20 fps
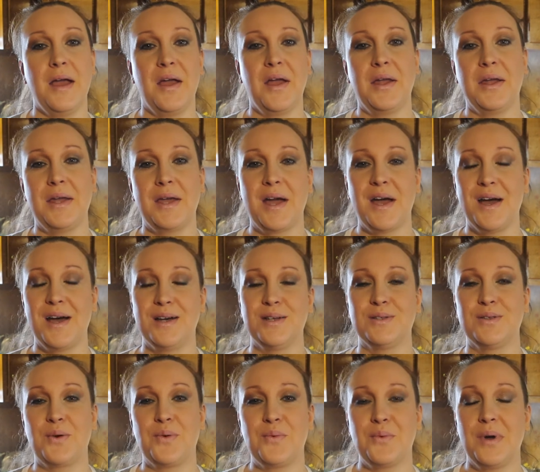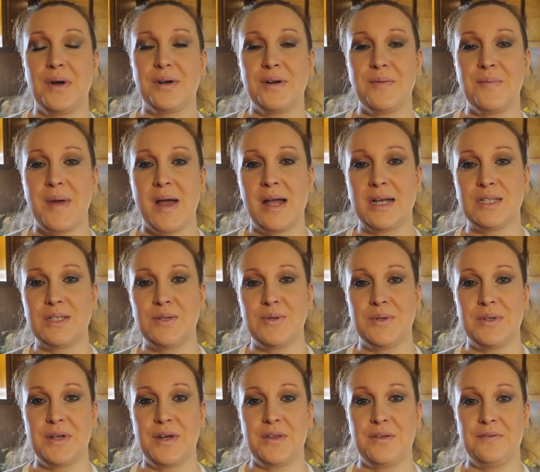Hey guys, welcome back
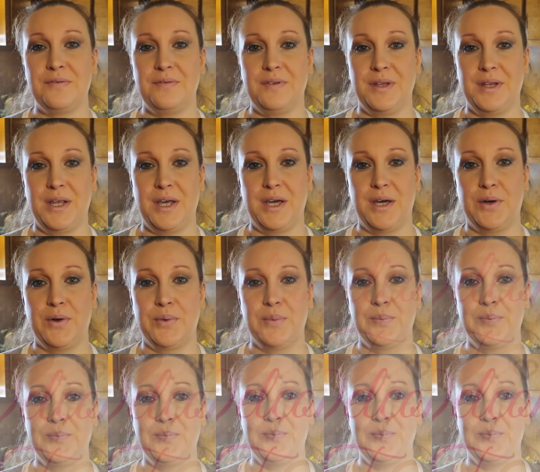to another video.